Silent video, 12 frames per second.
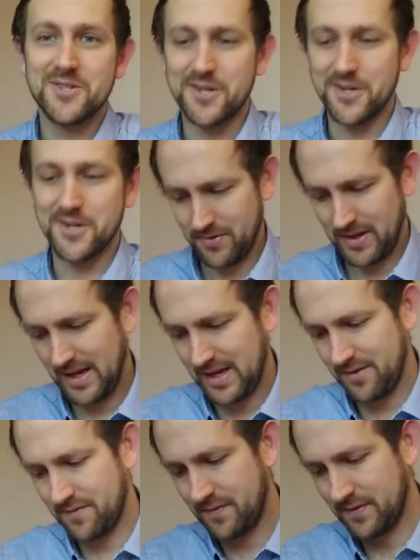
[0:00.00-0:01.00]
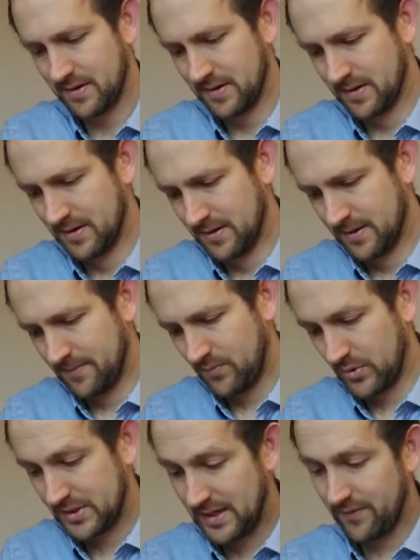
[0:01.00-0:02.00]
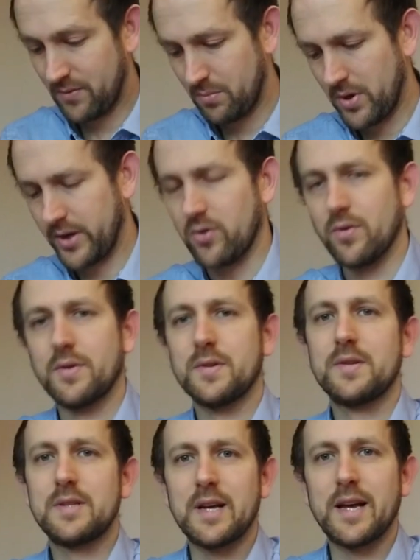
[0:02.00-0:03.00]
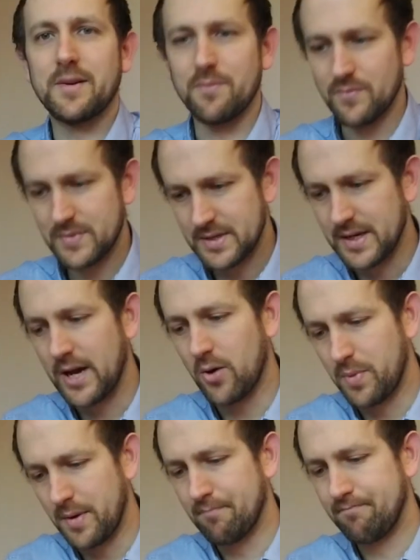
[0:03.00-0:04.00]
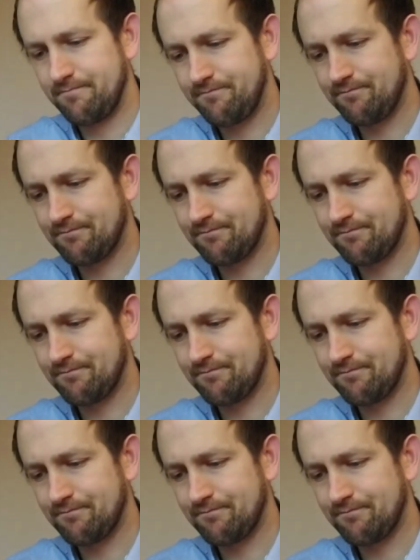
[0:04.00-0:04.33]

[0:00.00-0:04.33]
to Eve, was given by God to Adam to help him.